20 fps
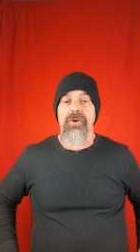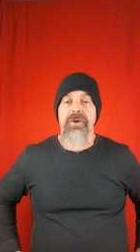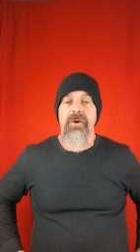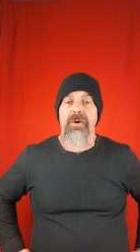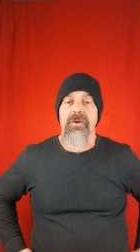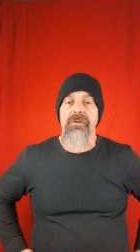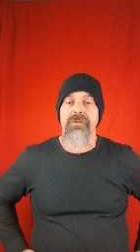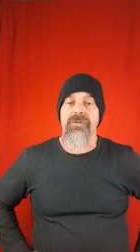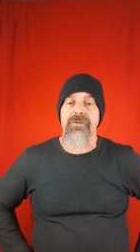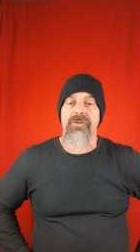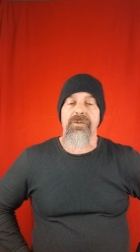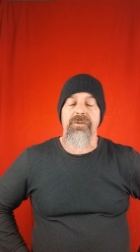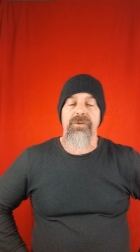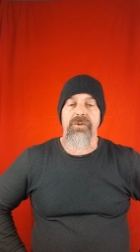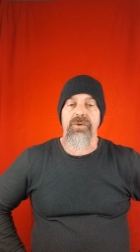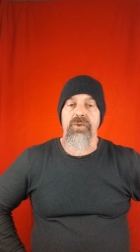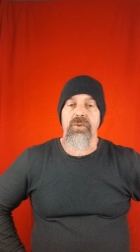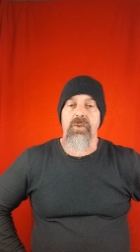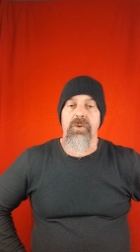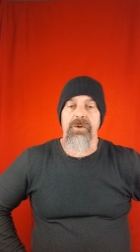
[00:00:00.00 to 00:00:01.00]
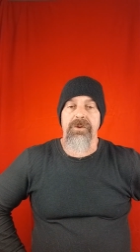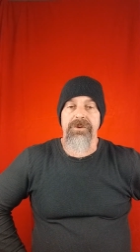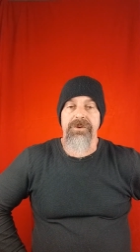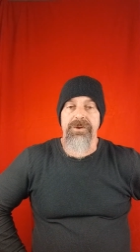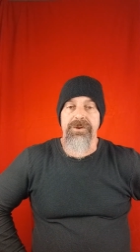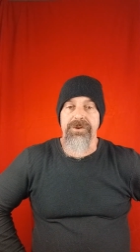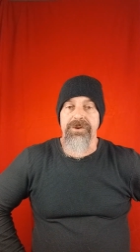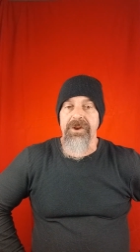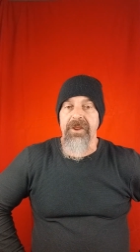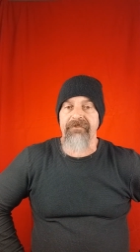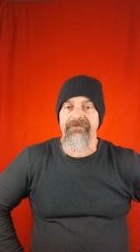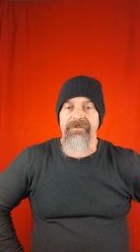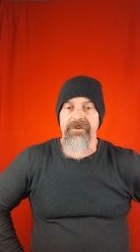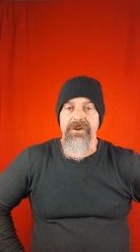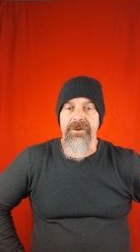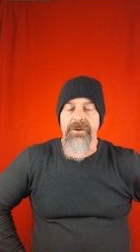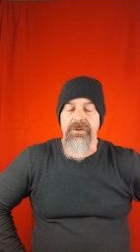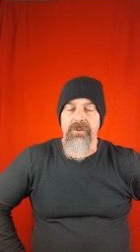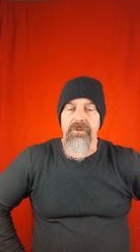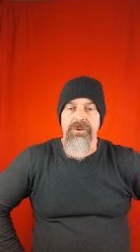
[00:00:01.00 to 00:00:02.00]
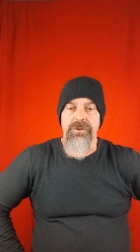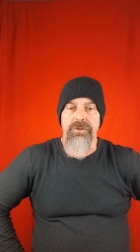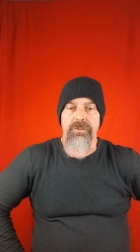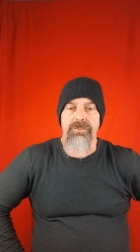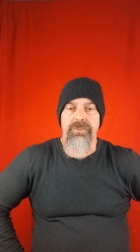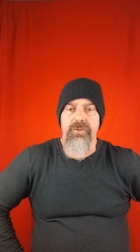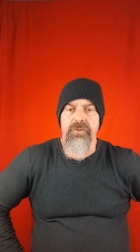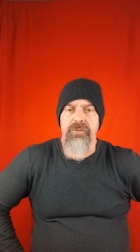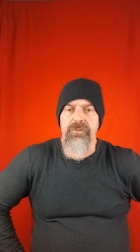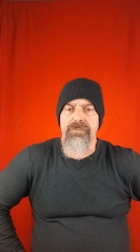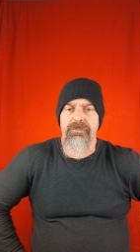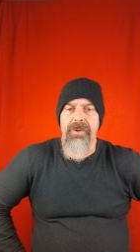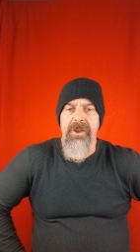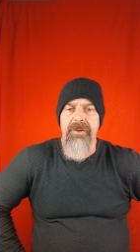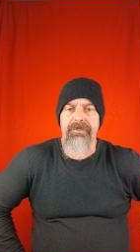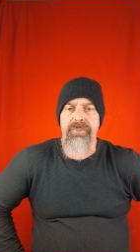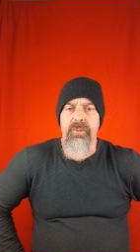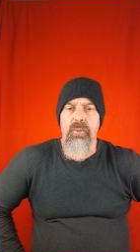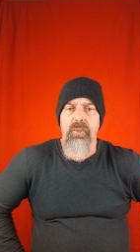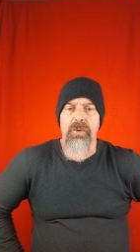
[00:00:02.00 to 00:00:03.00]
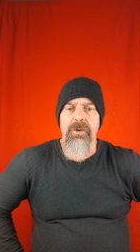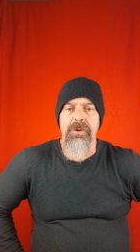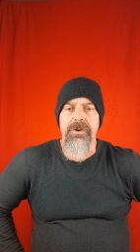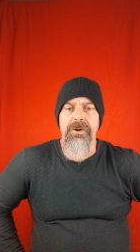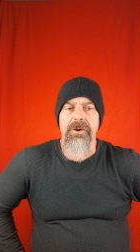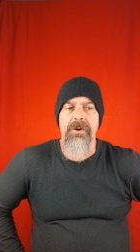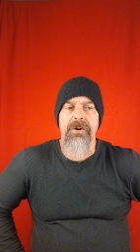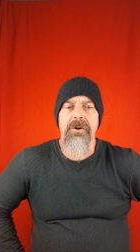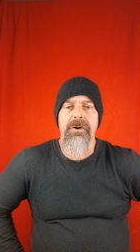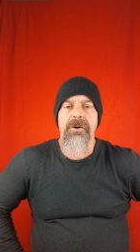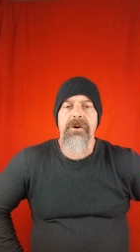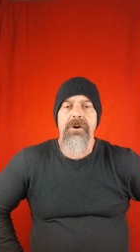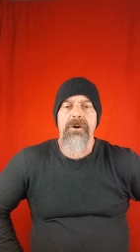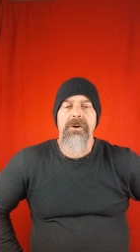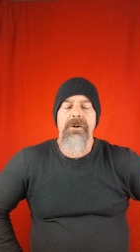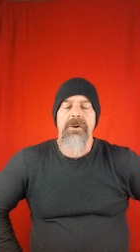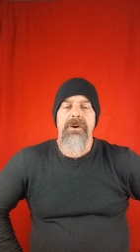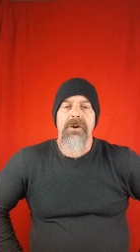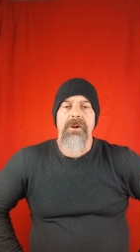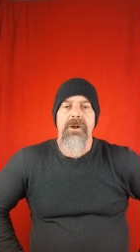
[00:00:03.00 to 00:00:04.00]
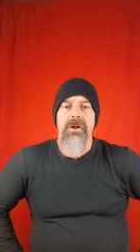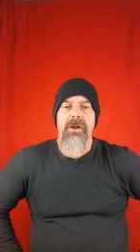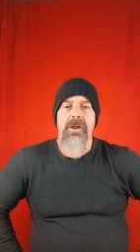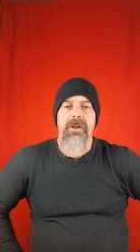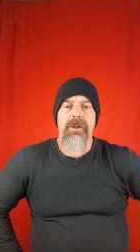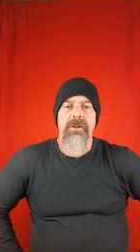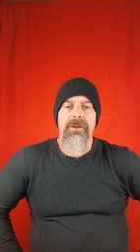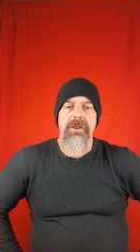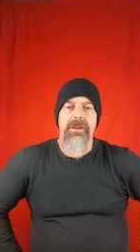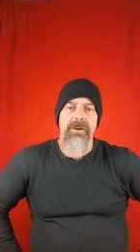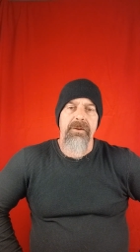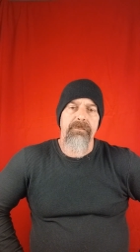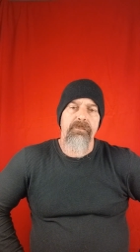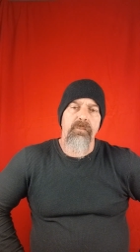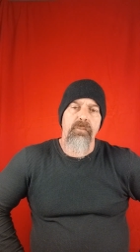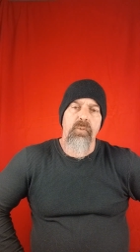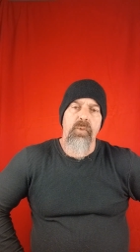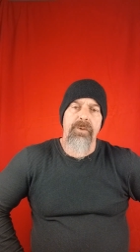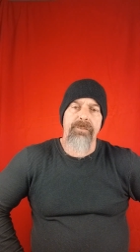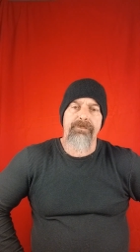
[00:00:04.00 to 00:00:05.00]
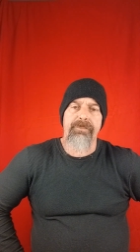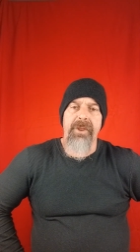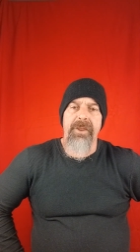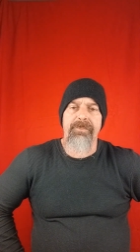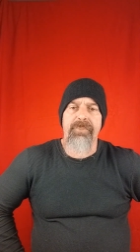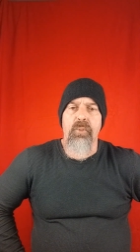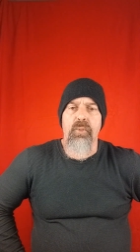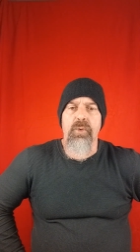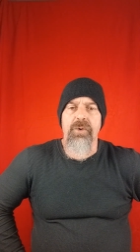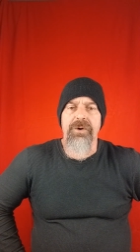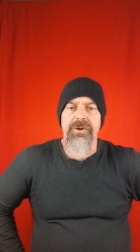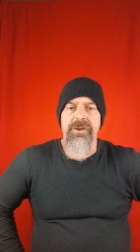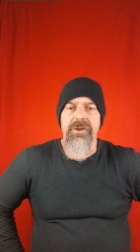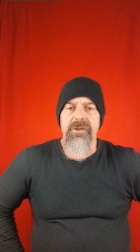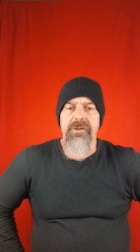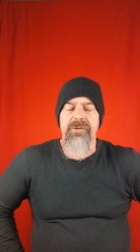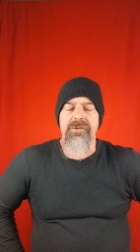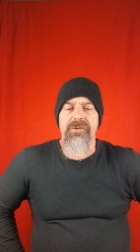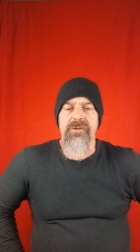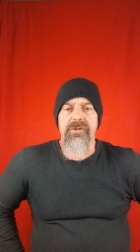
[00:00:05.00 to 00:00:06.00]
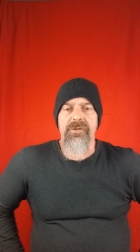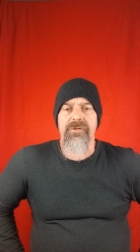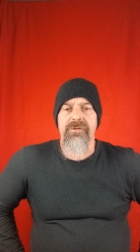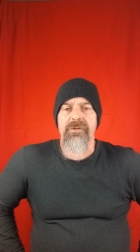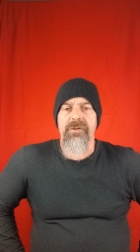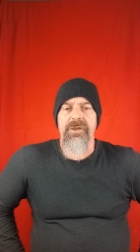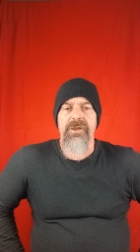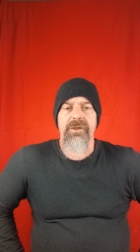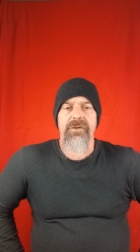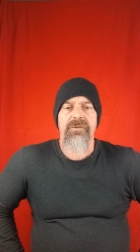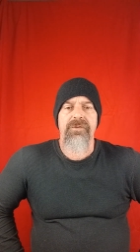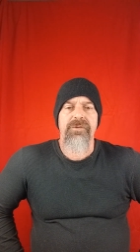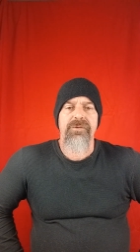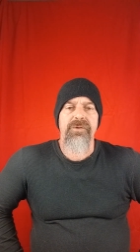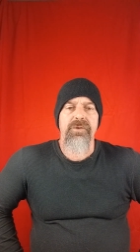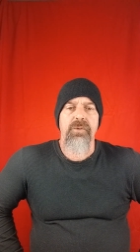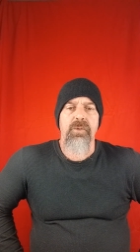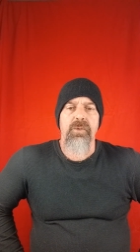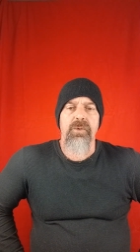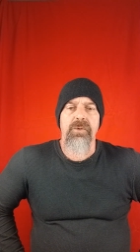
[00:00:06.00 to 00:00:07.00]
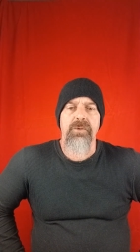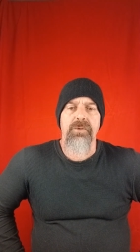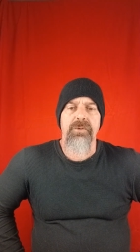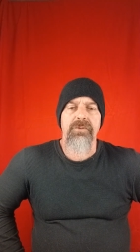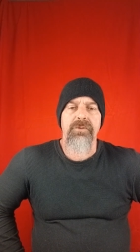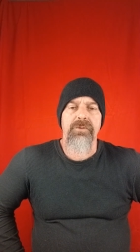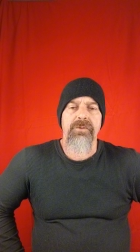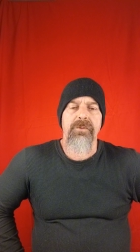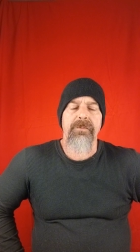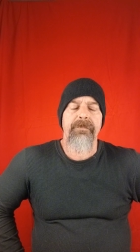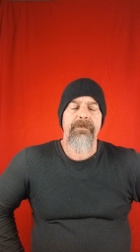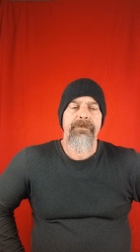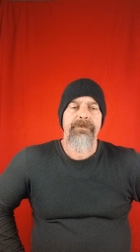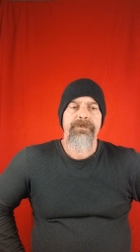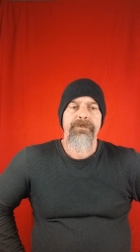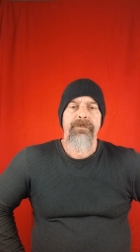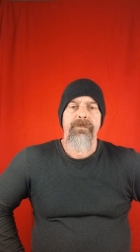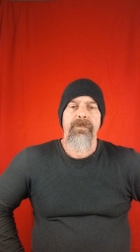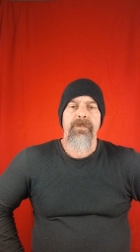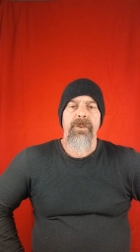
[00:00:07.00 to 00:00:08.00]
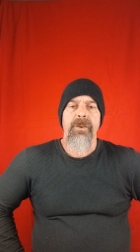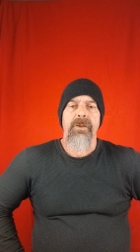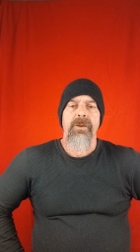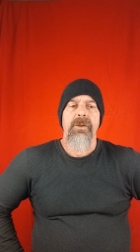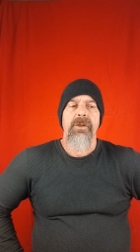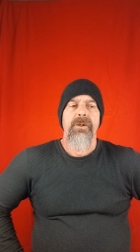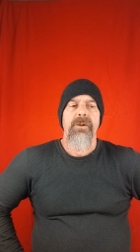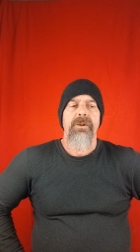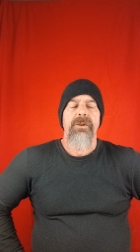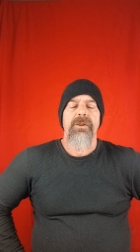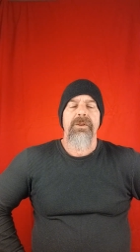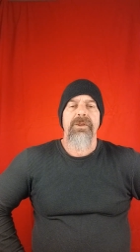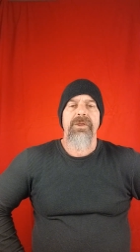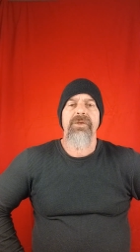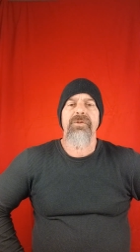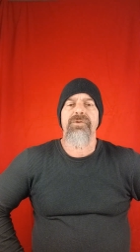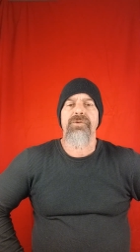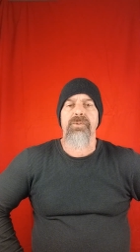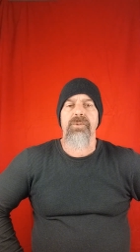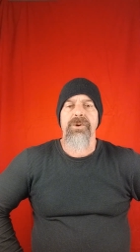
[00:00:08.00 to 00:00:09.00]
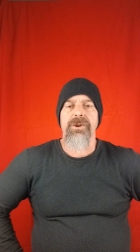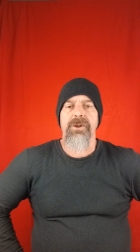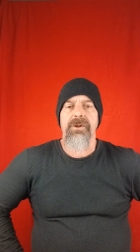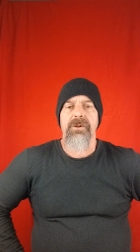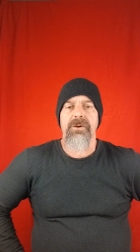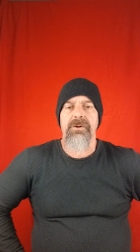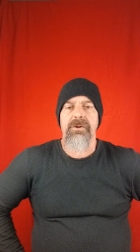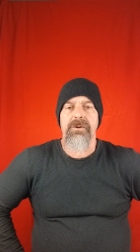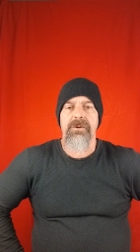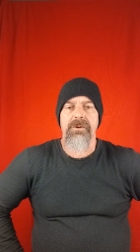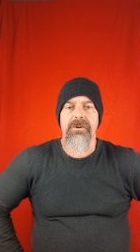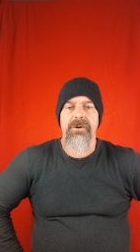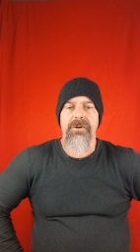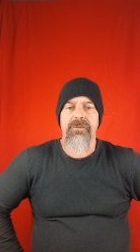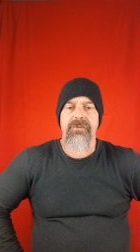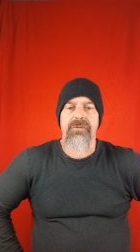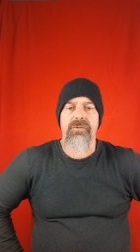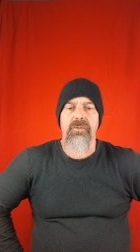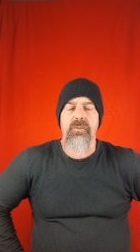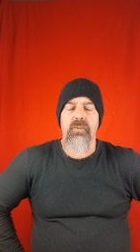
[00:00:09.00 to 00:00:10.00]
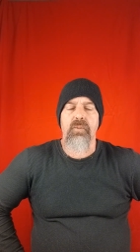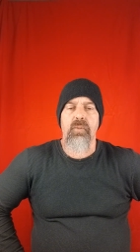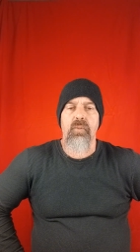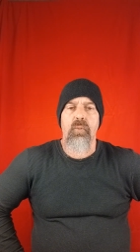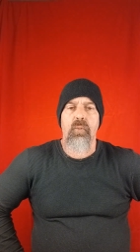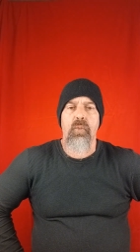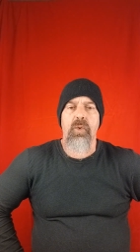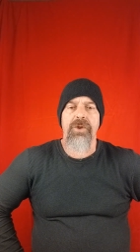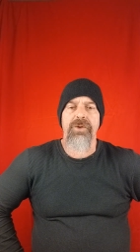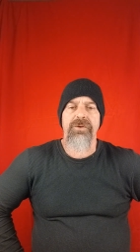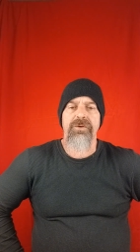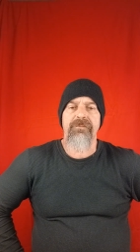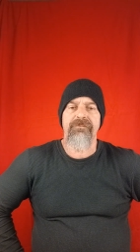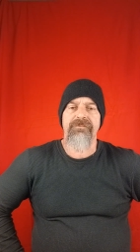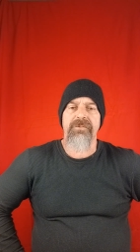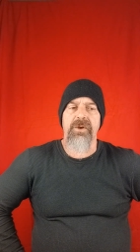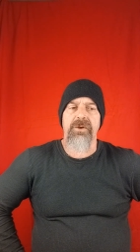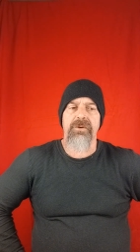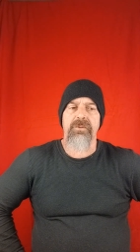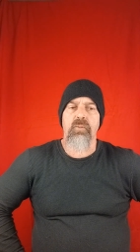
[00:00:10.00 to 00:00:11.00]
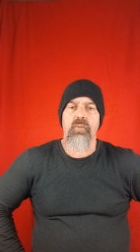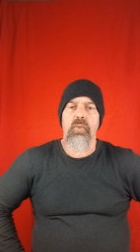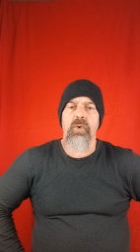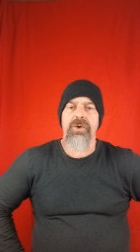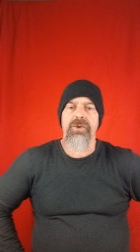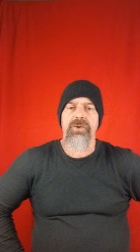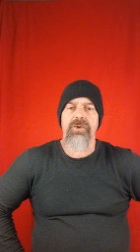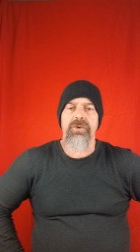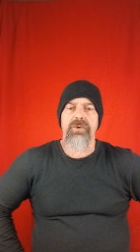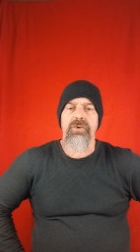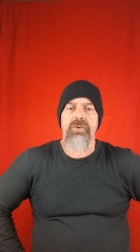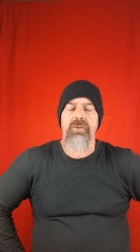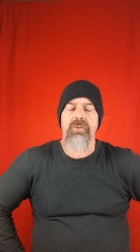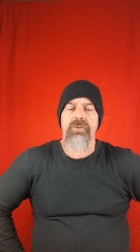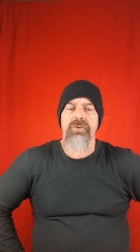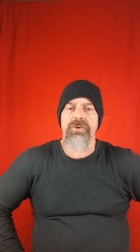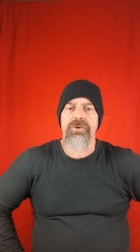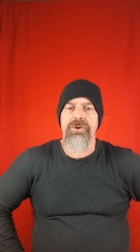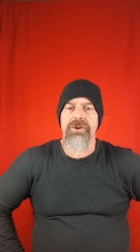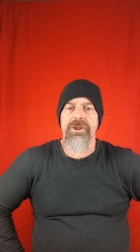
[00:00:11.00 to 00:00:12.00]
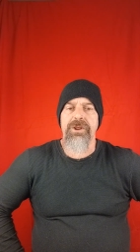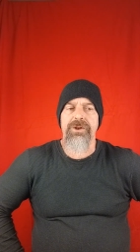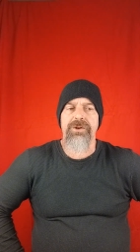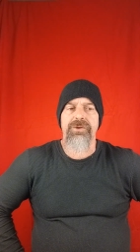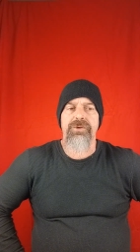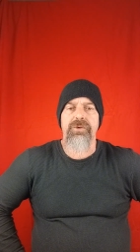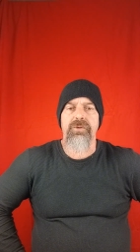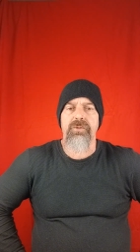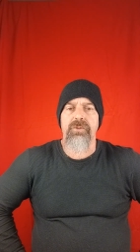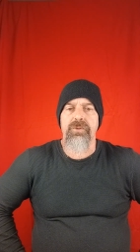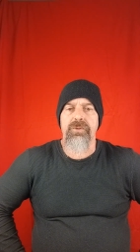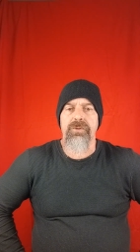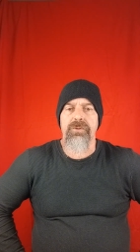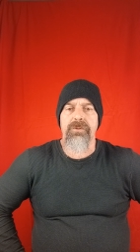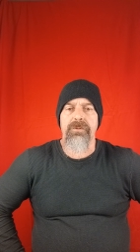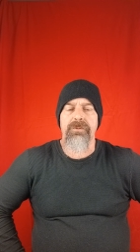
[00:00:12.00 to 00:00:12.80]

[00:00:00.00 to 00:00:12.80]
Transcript: yards, you are definitely going to produce paperwork. And what paperwork is it's your history. It's what you've done, what you did to